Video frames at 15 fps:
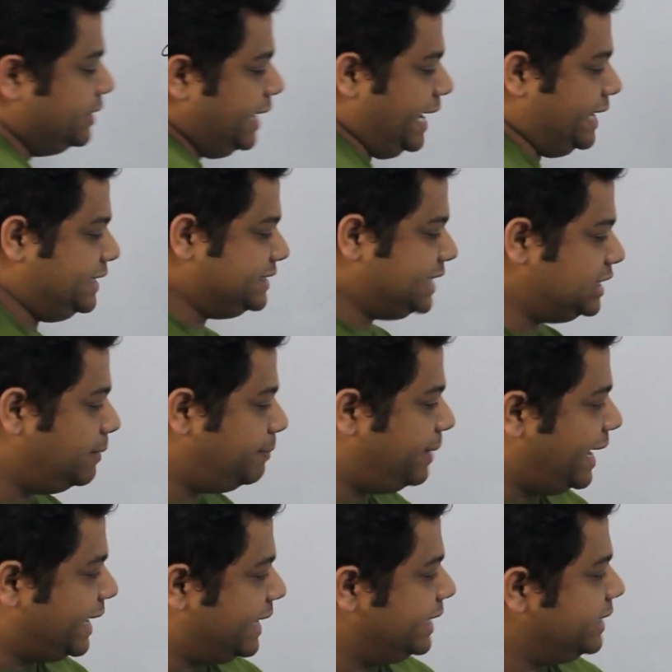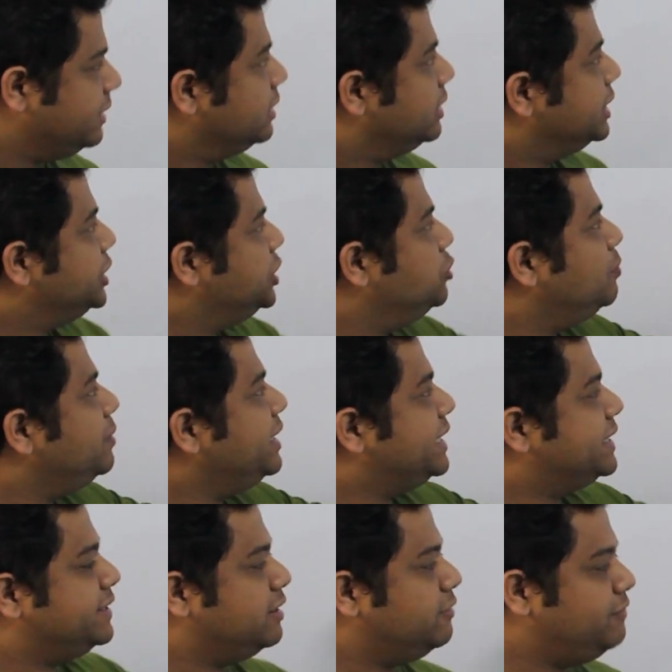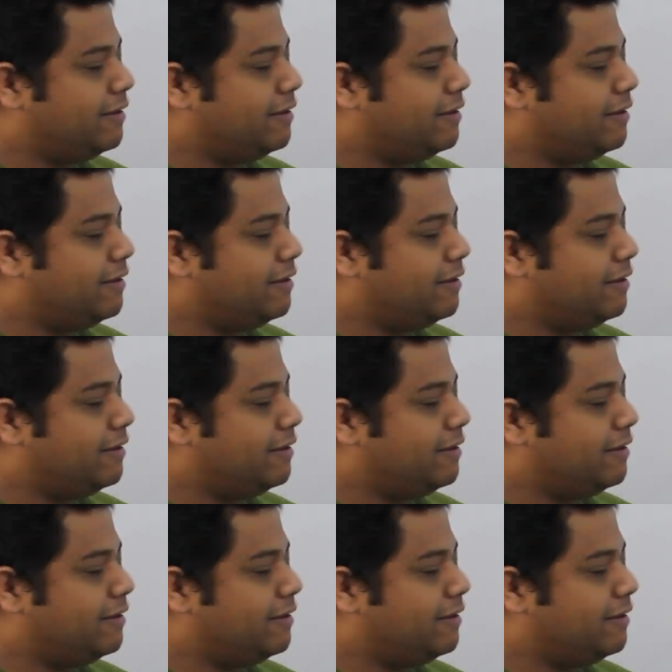And inside the bracket, numerator,